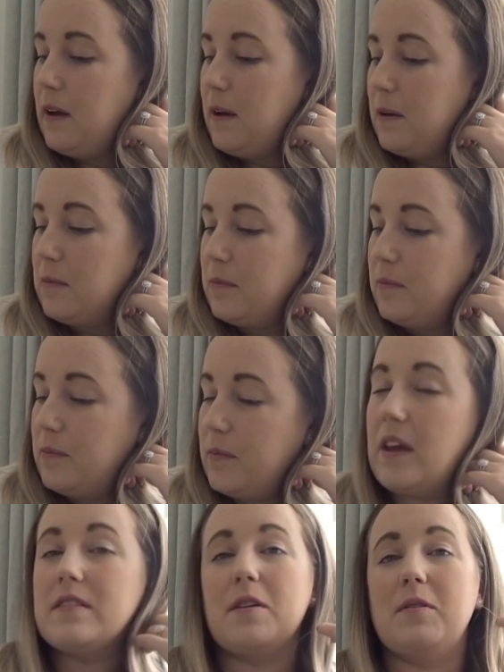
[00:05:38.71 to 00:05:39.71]
9.
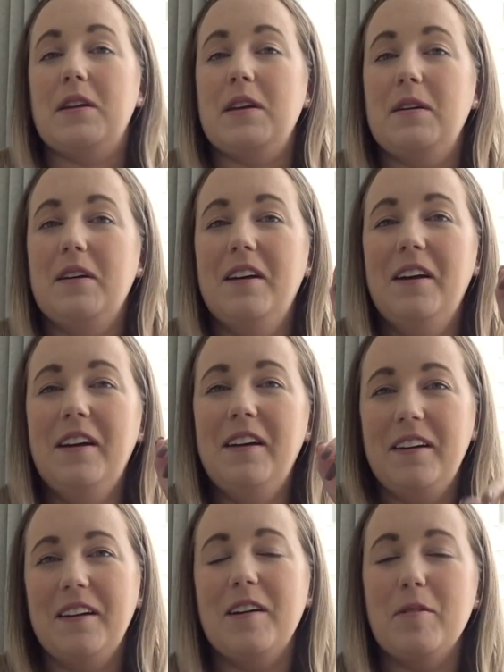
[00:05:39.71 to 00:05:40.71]
It's only
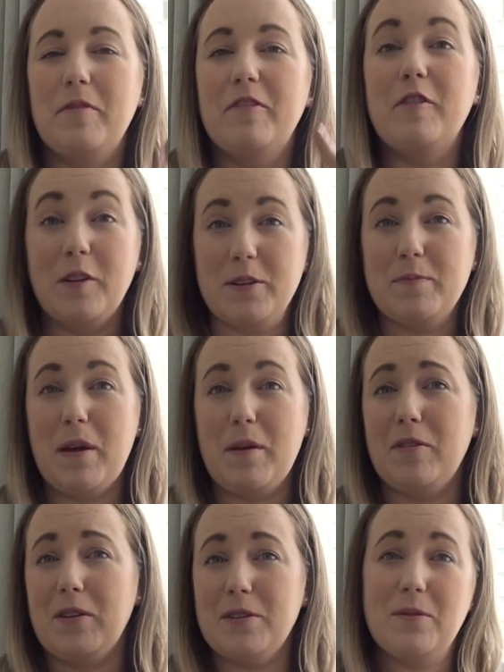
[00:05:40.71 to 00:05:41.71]
a footless baby
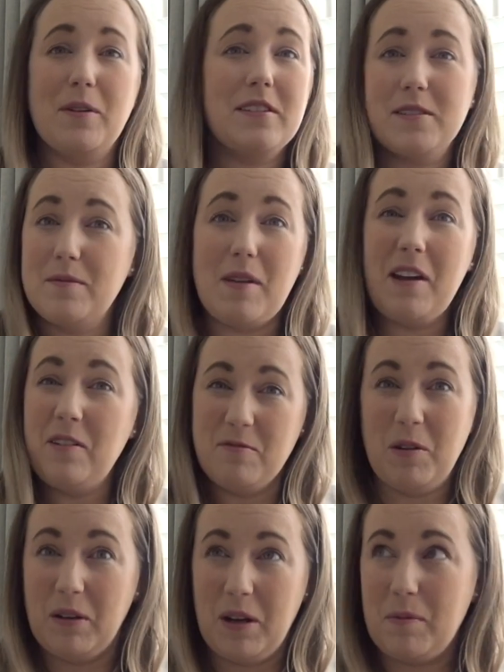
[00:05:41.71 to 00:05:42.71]
girl, so I can
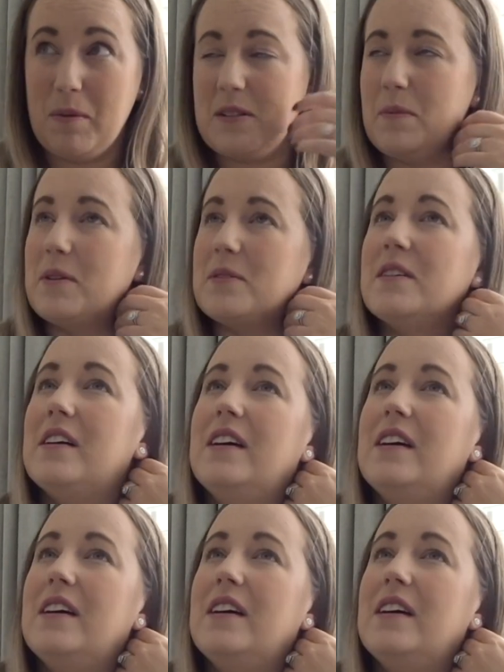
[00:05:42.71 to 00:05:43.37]
roll it up, I suppose.